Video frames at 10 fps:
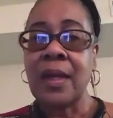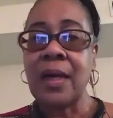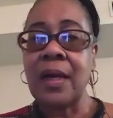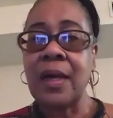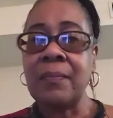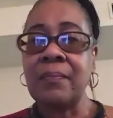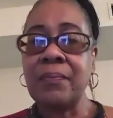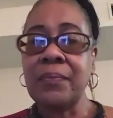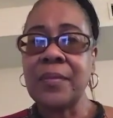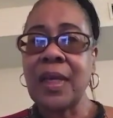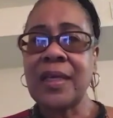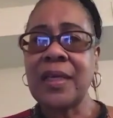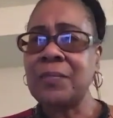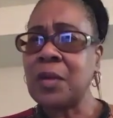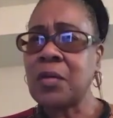I
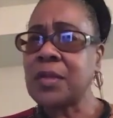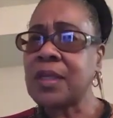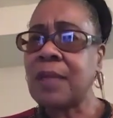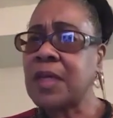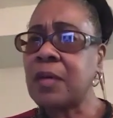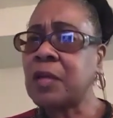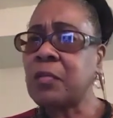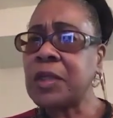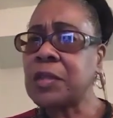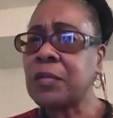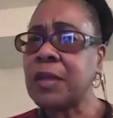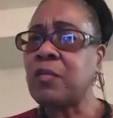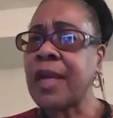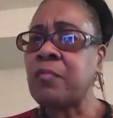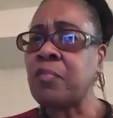kept noticing I'm the only one doing it.
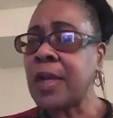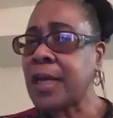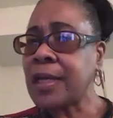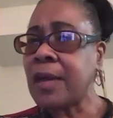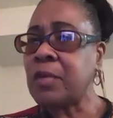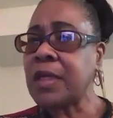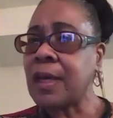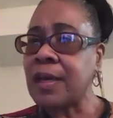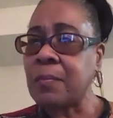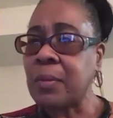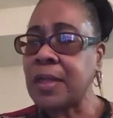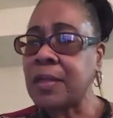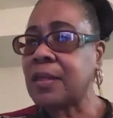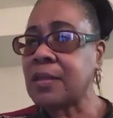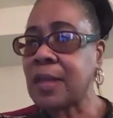When I ran, I would get out of breath,
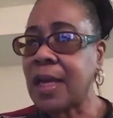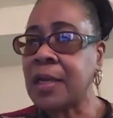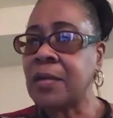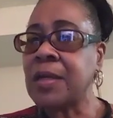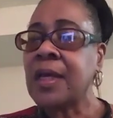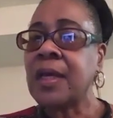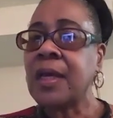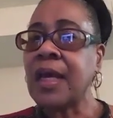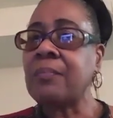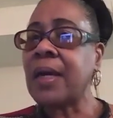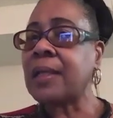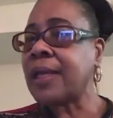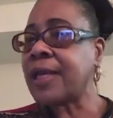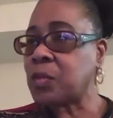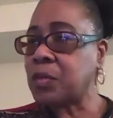get tired, and my
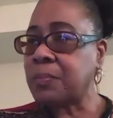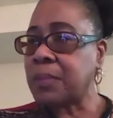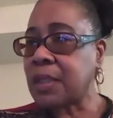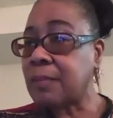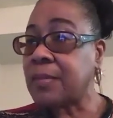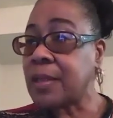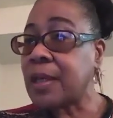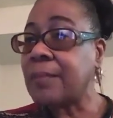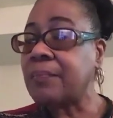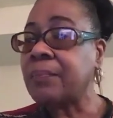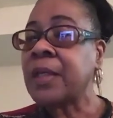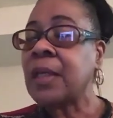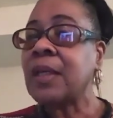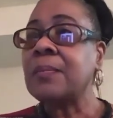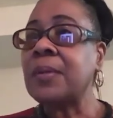legs would become numb.
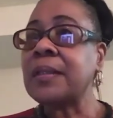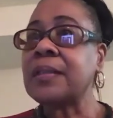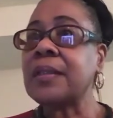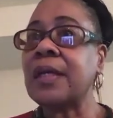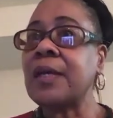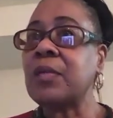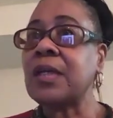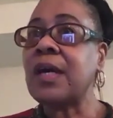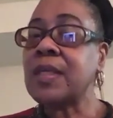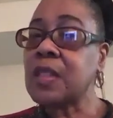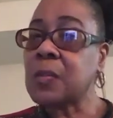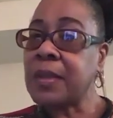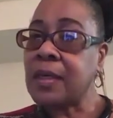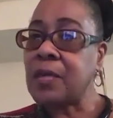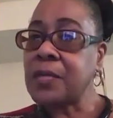But it would come in
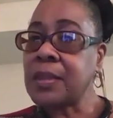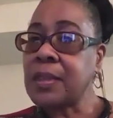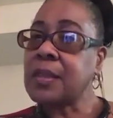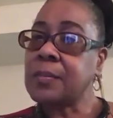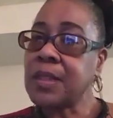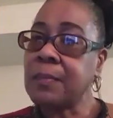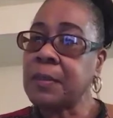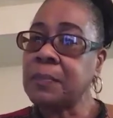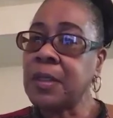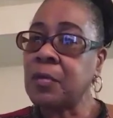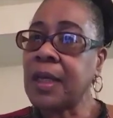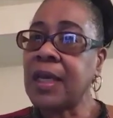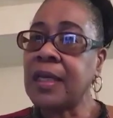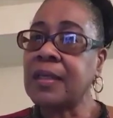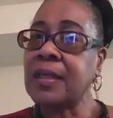spells, and then sometime I'd be
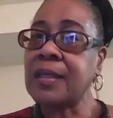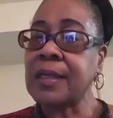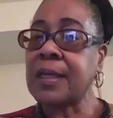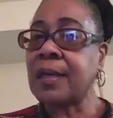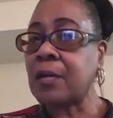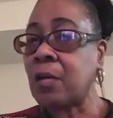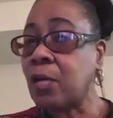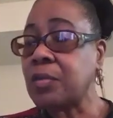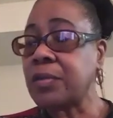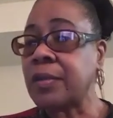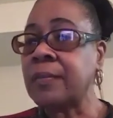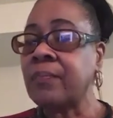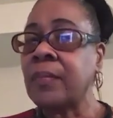okay. And then as I got older,